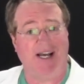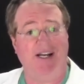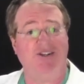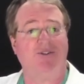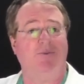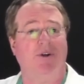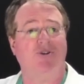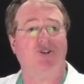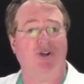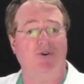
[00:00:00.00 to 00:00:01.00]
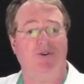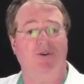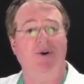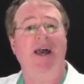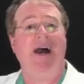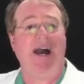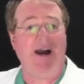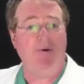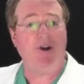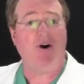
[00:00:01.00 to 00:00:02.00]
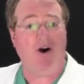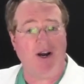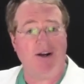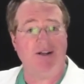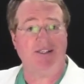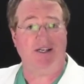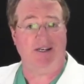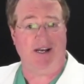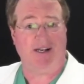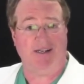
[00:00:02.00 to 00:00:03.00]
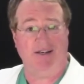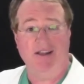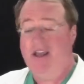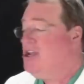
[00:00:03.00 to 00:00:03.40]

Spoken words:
I just want to show you how an audit is conducted.